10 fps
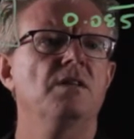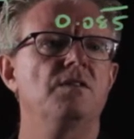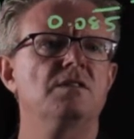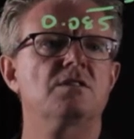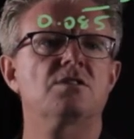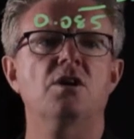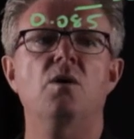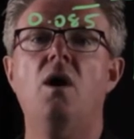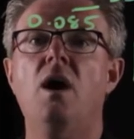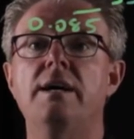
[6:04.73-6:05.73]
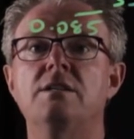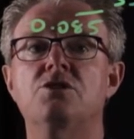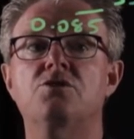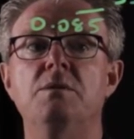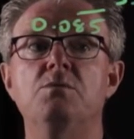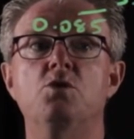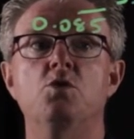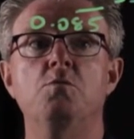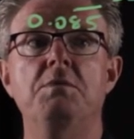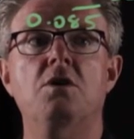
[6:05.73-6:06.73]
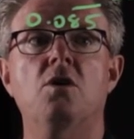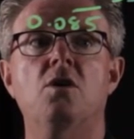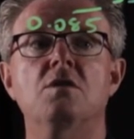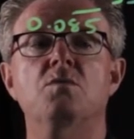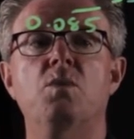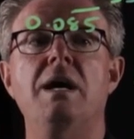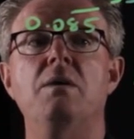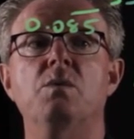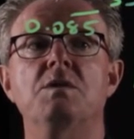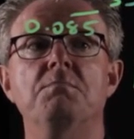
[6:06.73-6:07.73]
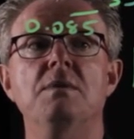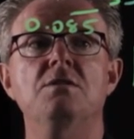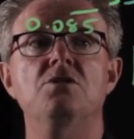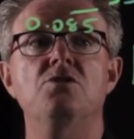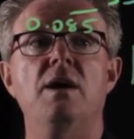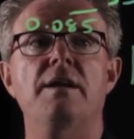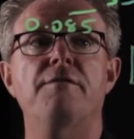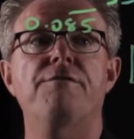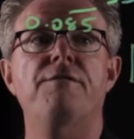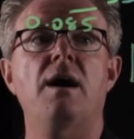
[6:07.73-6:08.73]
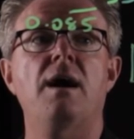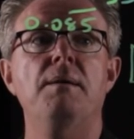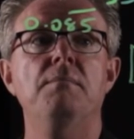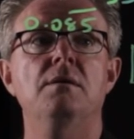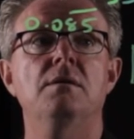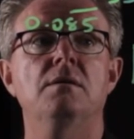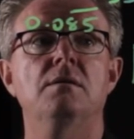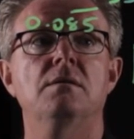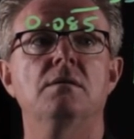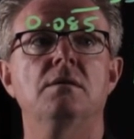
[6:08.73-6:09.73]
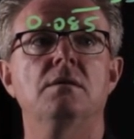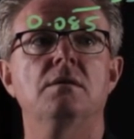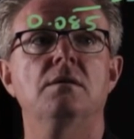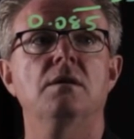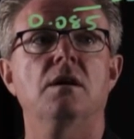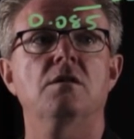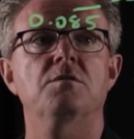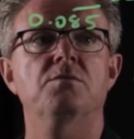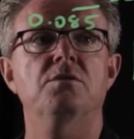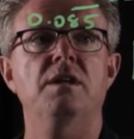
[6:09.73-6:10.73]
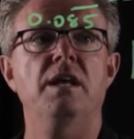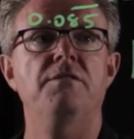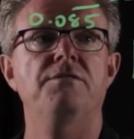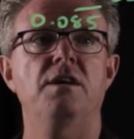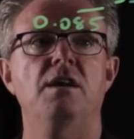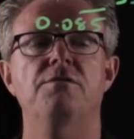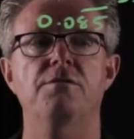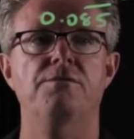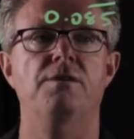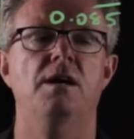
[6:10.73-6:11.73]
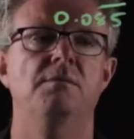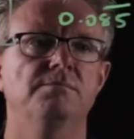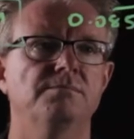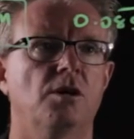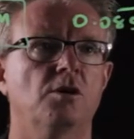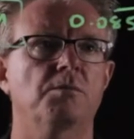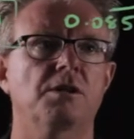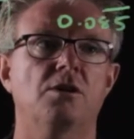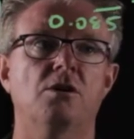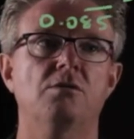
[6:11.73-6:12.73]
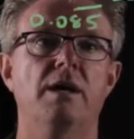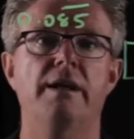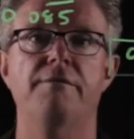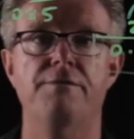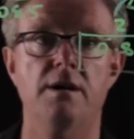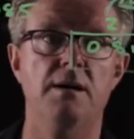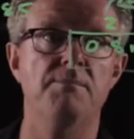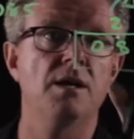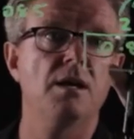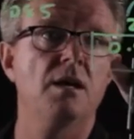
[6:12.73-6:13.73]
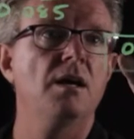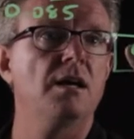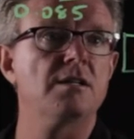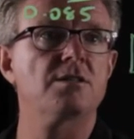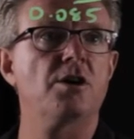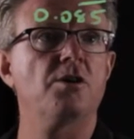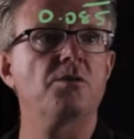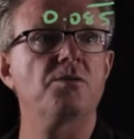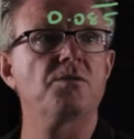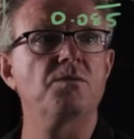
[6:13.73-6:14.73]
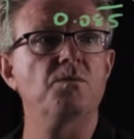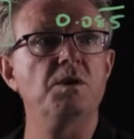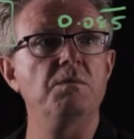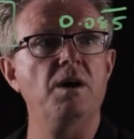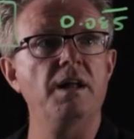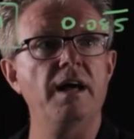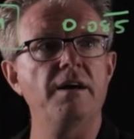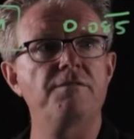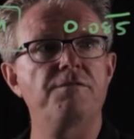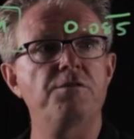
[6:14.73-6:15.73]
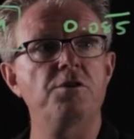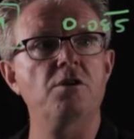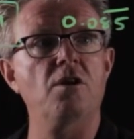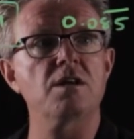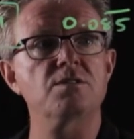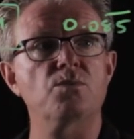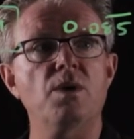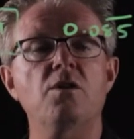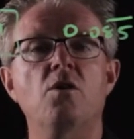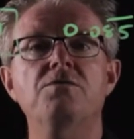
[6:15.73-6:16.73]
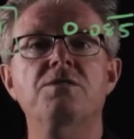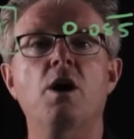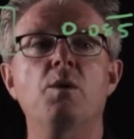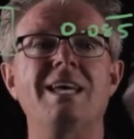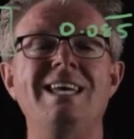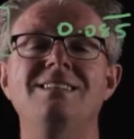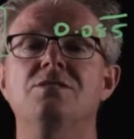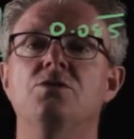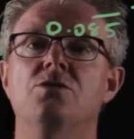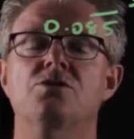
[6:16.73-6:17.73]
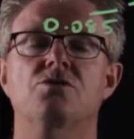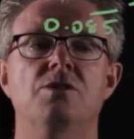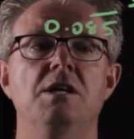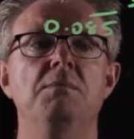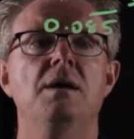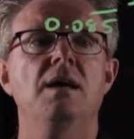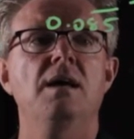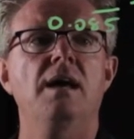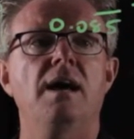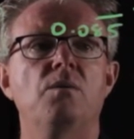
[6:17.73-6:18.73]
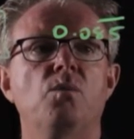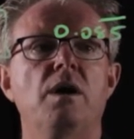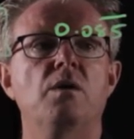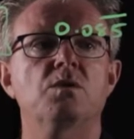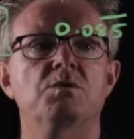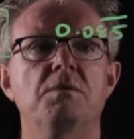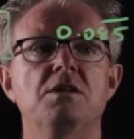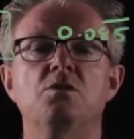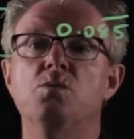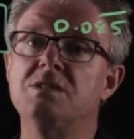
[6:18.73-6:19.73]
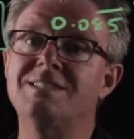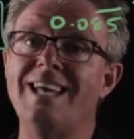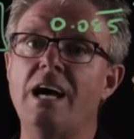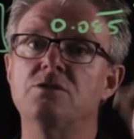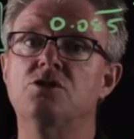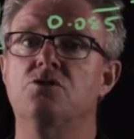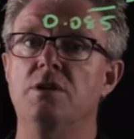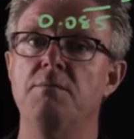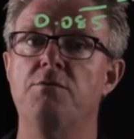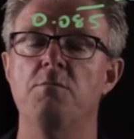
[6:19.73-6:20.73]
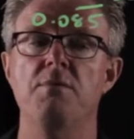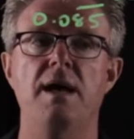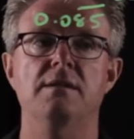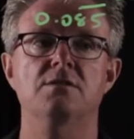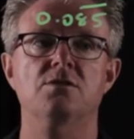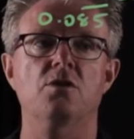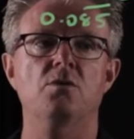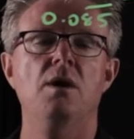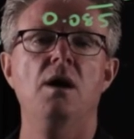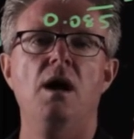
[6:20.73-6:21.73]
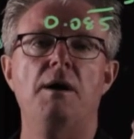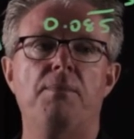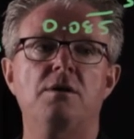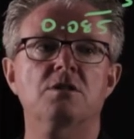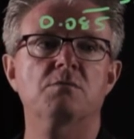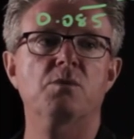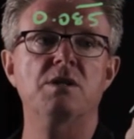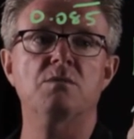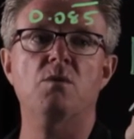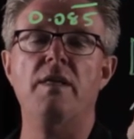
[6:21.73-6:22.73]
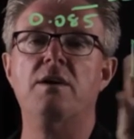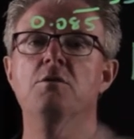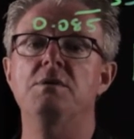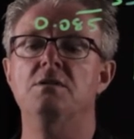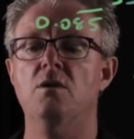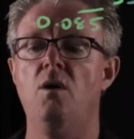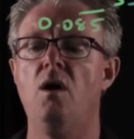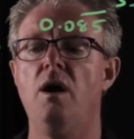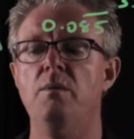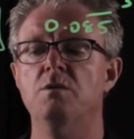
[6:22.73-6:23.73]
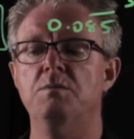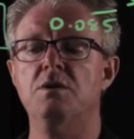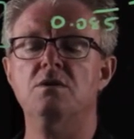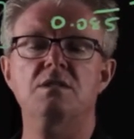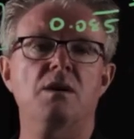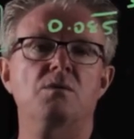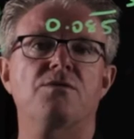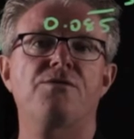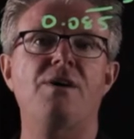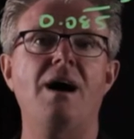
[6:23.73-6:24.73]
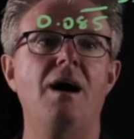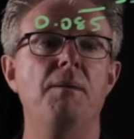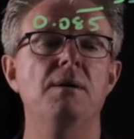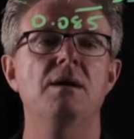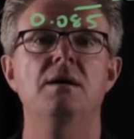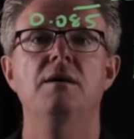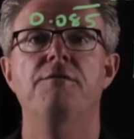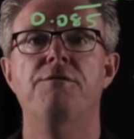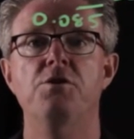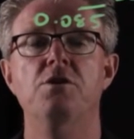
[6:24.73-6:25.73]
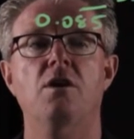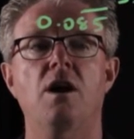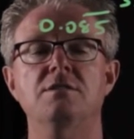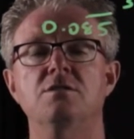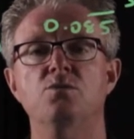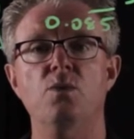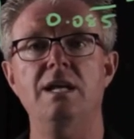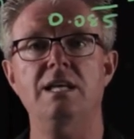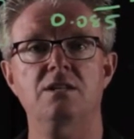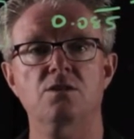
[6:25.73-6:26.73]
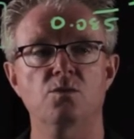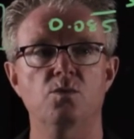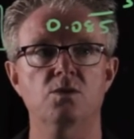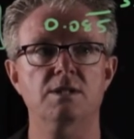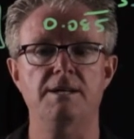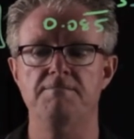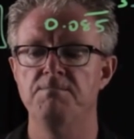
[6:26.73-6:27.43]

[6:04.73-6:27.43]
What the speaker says: this is so high in stream two because where it was measured, you had a farm. I'll just put an F there for a farm. Old MacDonald had a farm. And so we might have fertilizer runoff going into the stream, and where it was measured was downstream from that. And so a possible reason why that could be so high was because there was farm fertilizers running into the water.